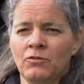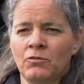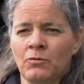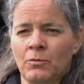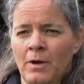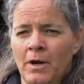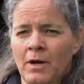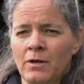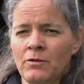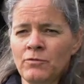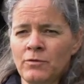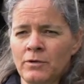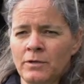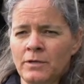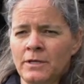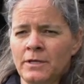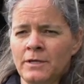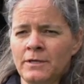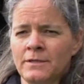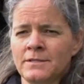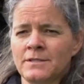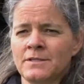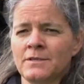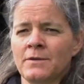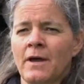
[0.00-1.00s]
to 100
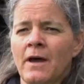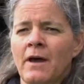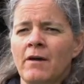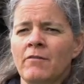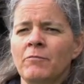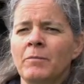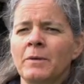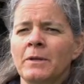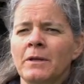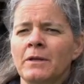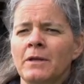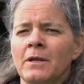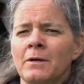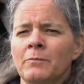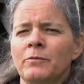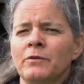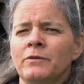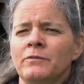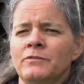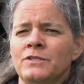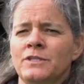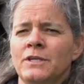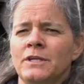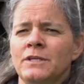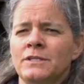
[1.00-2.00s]
years there have been a
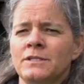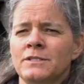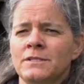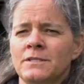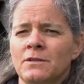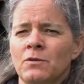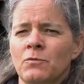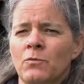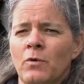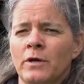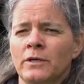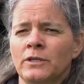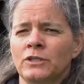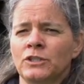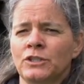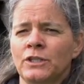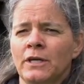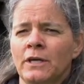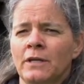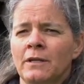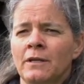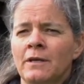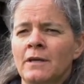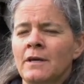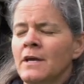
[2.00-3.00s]
number of changes in the
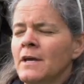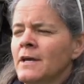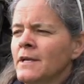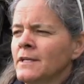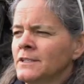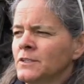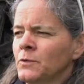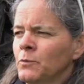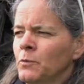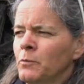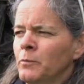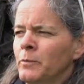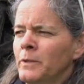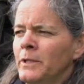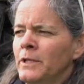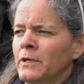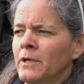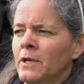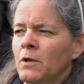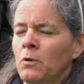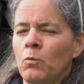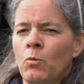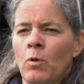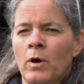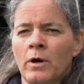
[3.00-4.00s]
watershed. So when we
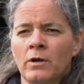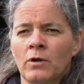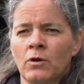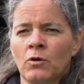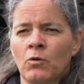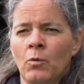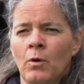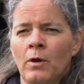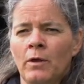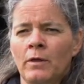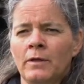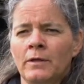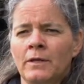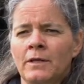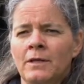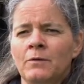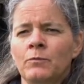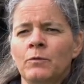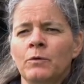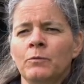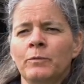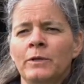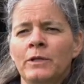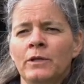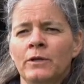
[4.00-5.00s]
look at water quality,
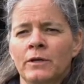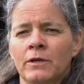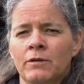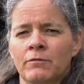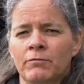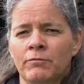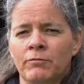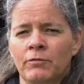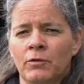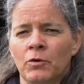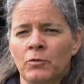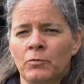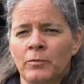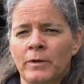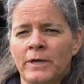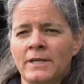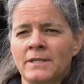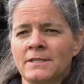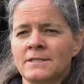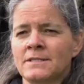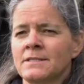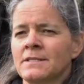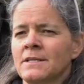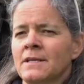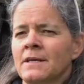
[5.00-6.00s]
when we look at flow
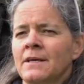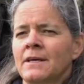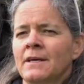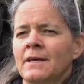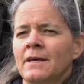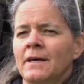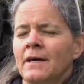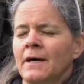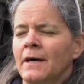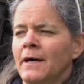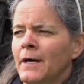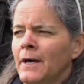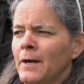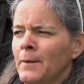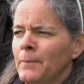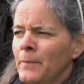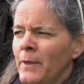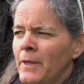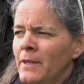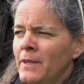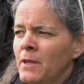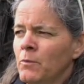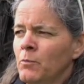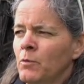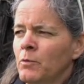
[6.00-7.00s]
rates, um,
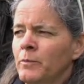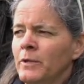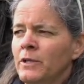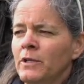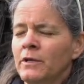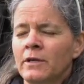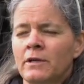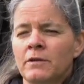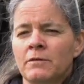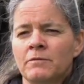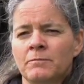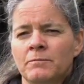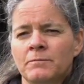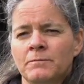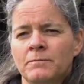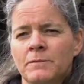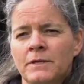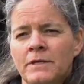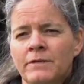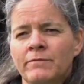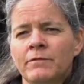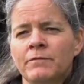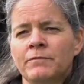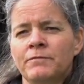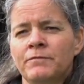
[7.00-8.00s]
and then when we look at
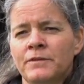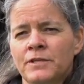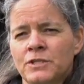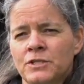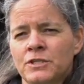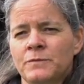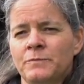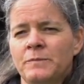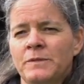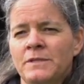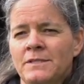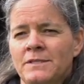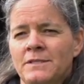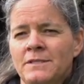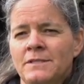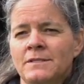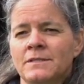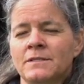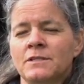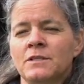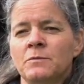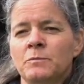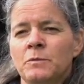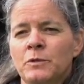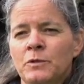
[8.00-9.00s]
even fish
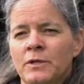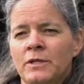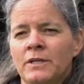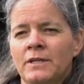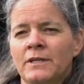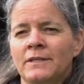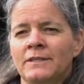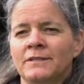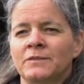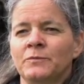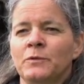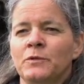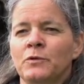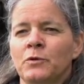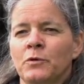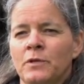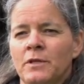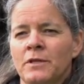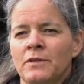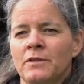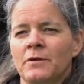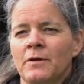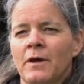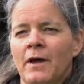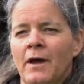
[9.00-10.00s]
species communities, we know
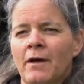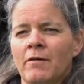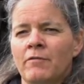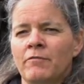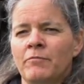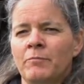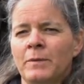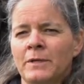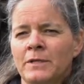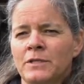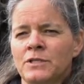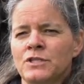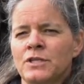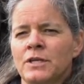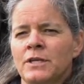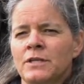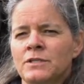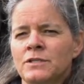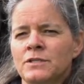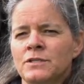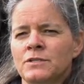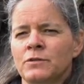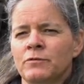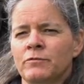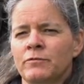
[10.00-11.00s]
that there have been
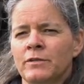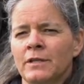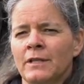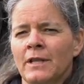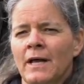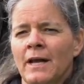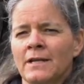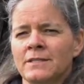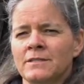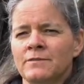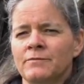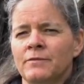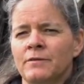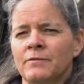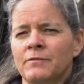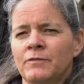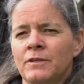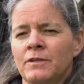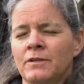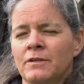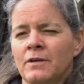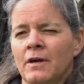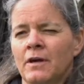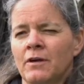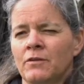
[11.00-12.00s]
changes over the last
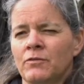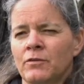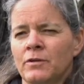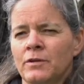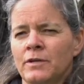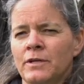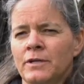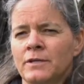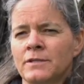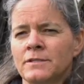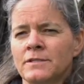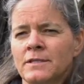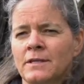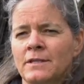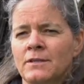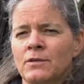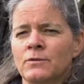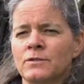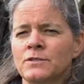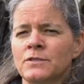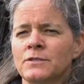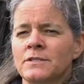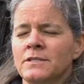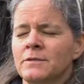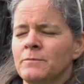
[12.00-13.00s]
50 to 100 years. And
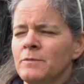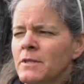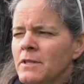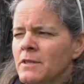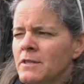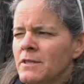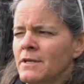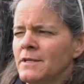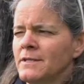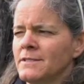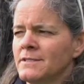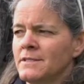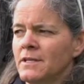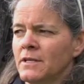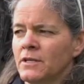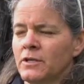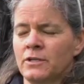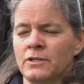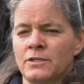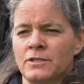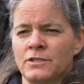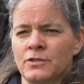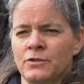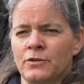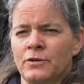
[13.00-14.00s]
those are some of the things that
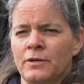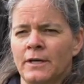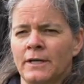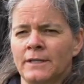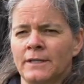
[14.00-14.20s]
concern